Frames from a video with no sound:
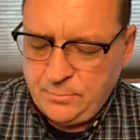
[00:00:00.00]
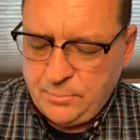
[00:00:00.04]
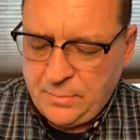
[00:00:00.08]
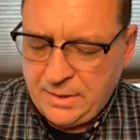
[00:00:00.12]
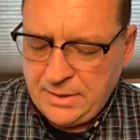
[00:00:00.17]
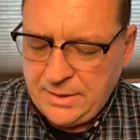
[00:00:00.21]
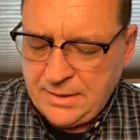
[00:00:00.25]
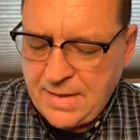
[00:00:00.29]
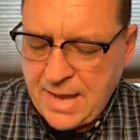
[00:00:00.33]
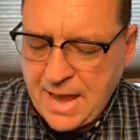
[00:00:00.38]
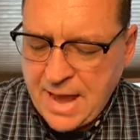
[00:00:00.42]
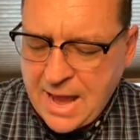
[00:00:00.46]

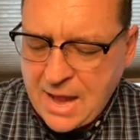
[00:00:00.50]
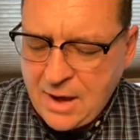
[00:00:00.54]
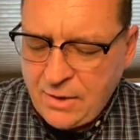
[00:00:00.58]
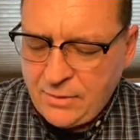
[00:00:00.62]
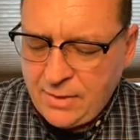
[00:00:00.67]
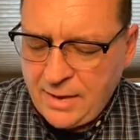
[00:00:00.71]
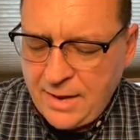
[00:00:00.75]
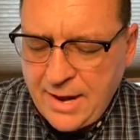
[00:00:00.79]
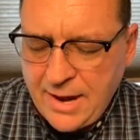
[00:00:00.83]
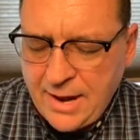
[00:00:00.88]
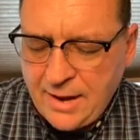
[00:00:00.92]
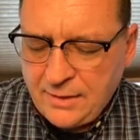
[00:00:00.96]
but now
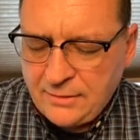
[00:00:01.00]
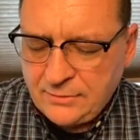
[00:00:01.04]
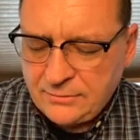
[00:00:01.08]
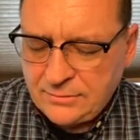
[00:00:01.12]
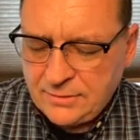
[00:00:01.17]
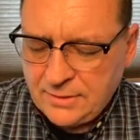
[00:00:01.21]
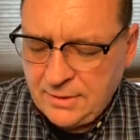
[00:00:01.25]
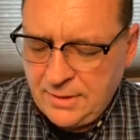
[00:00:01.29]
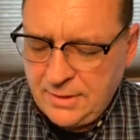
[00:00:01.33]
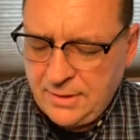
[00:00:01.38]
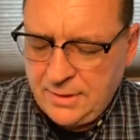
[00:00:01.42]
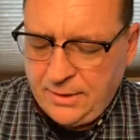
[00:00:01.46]

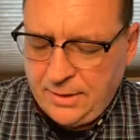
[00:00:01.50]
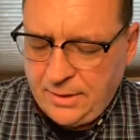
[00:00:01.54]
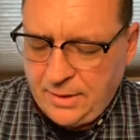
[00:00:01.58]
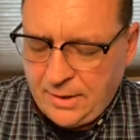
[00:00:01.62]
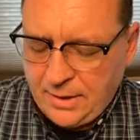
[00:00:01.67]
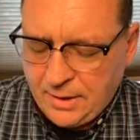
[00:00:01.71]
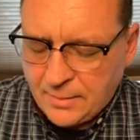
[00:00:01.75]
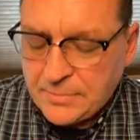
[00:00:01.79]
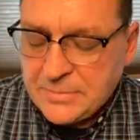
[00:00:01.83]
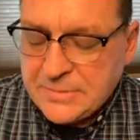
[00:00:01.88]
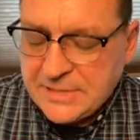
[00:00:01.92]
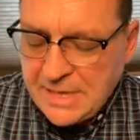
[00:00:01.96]
have
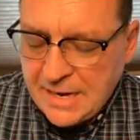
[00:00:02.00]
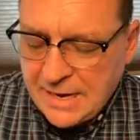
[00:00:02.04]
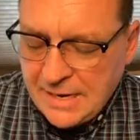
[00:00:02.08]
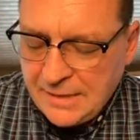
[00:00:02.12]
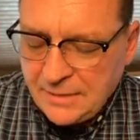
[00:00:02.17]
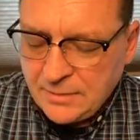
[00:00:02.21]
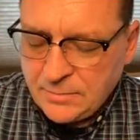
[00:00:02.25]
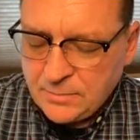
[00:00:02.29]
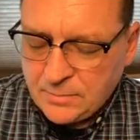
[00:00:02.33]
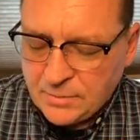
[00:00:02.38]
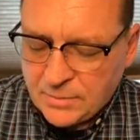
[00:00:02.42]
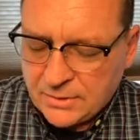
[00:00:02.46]

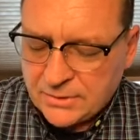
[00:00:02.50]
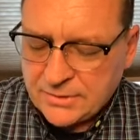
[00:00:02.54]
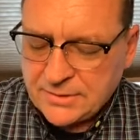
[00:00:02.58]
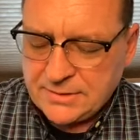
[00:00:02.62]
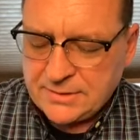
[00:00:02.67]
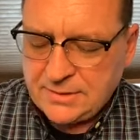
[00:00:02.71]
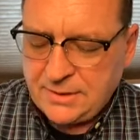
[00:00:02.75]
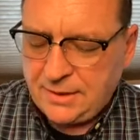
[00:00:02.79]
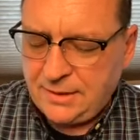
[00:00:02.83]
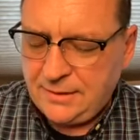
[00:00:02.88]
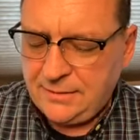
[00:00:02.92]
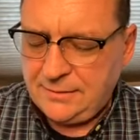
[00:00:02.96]
obtained
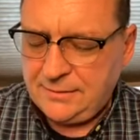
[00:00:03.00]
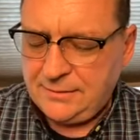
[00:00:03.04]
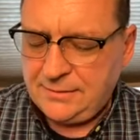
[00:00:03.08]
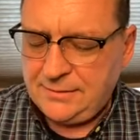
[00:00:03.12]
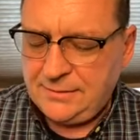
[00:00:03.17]
mercy.